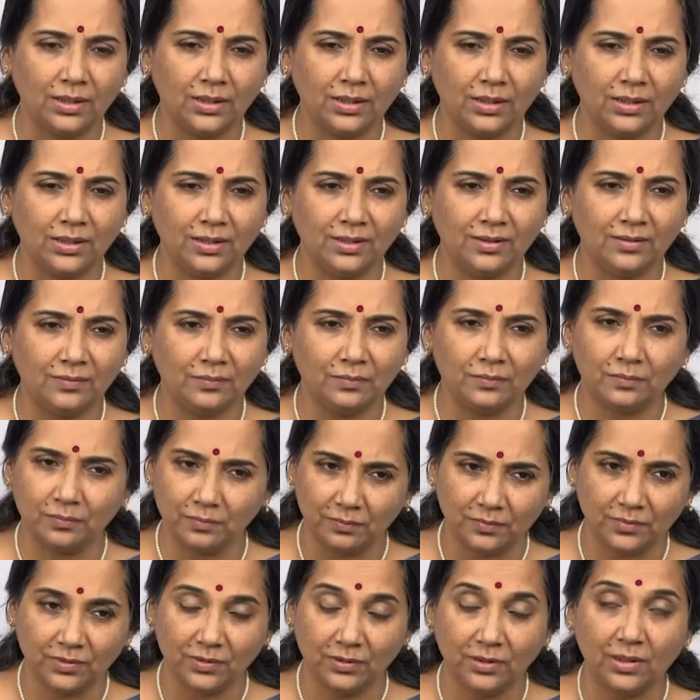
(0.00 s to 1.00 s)
the
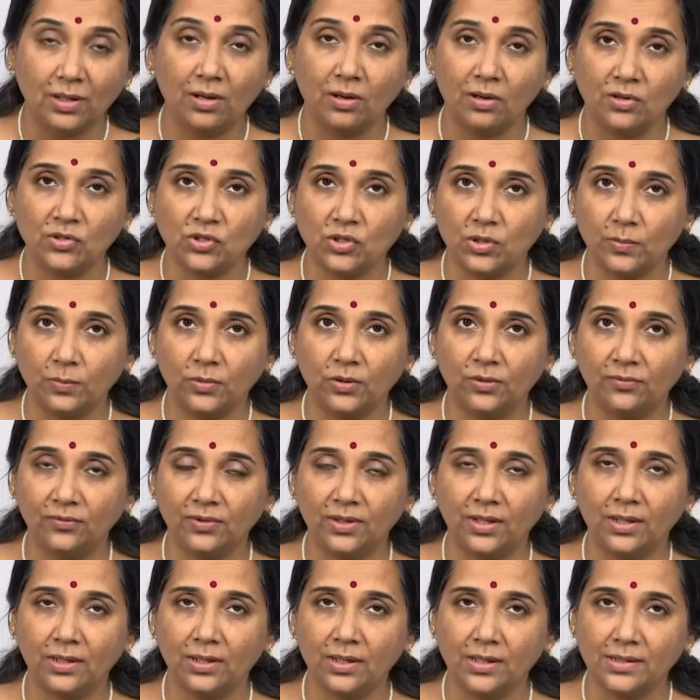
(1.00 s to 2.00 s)
large number of
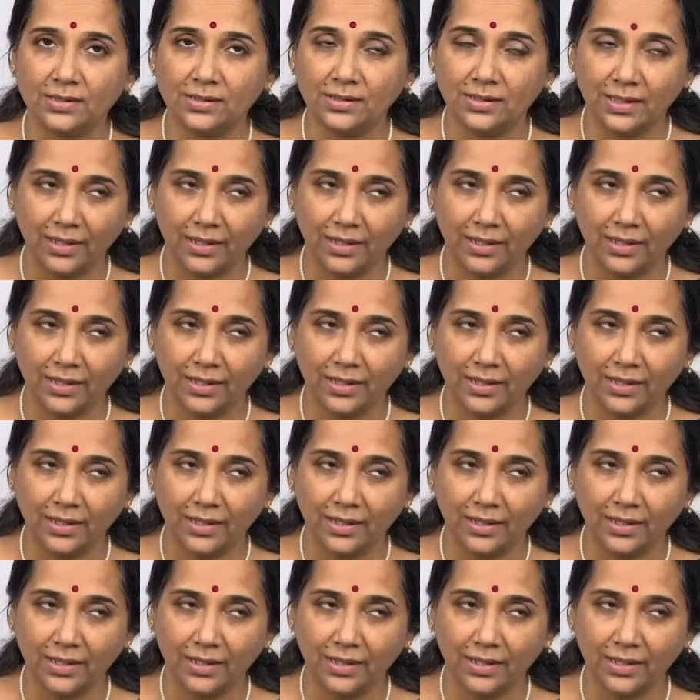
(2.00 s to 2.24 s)
ragas